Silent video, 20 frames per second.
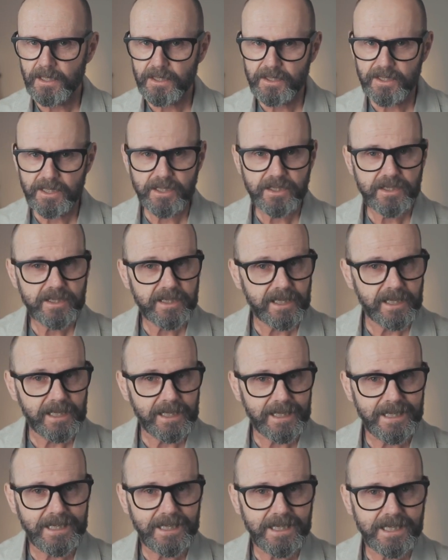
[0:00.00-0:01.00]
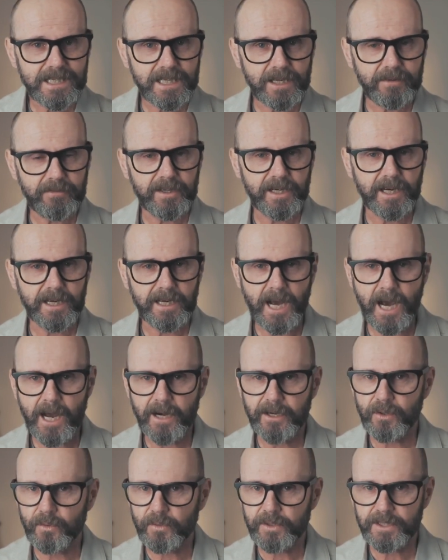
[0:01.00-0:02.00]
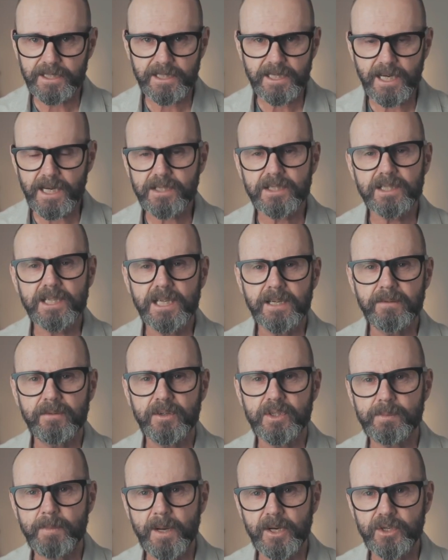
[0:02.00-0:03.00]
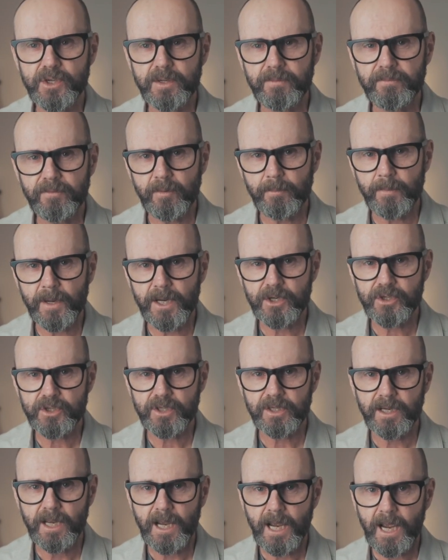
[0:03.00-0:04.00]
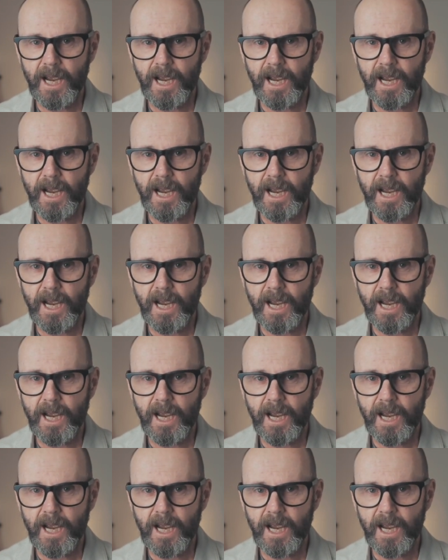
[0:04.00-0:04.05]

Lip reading: Since the indefinite article doesn't give us much information